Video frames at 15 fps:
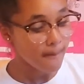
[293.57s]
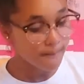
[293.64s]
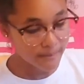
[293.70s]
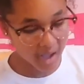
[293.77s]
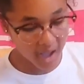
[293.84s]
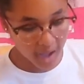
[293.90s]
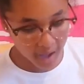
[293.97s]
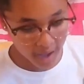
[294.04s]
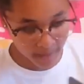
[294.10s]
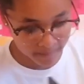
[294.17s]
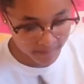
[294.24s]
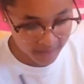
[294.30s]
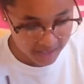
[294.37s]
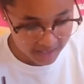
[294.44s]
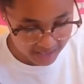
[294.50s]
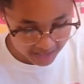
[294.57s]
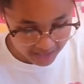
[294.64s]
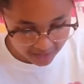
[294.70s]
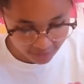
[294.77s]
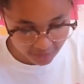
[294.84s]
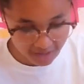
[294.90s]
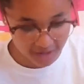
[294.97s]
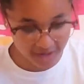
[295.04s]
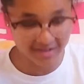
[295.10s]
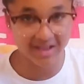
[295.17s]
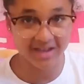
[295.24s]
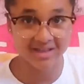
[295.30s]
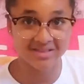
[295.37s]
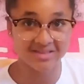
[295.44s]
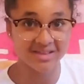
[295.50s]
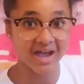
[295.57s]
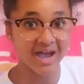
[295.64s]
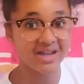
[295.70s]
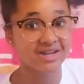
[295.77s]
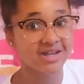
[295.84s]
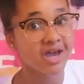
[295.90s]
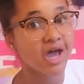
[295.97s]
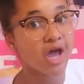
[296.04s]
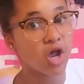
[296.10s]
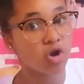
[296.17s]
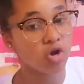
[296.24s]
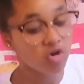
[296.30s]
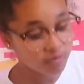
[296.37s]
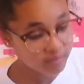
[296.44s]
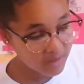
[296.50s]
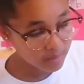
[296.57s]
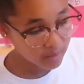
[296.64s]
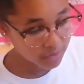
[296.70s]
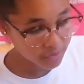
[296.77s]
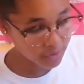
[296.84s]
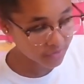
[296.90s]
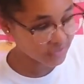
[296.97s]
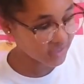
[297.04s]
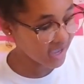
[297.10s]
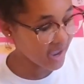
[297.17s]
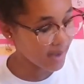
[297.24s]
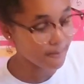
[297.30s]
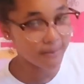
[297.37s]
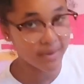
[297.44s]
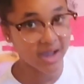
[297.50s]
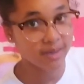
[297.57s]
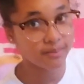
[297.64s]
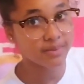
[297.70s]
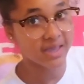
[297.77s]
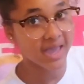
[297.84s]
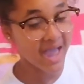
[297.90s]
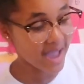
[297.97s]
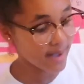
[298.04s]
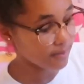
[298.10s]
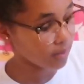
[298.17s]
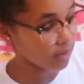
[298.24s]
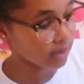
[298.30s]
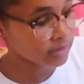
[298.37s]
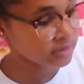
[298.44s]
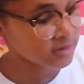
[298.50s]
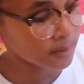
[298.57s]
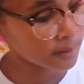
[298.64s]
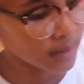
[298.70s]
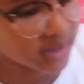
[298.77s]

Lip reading: But here is what it looks like inside. A lot of people thought they might be AirPods,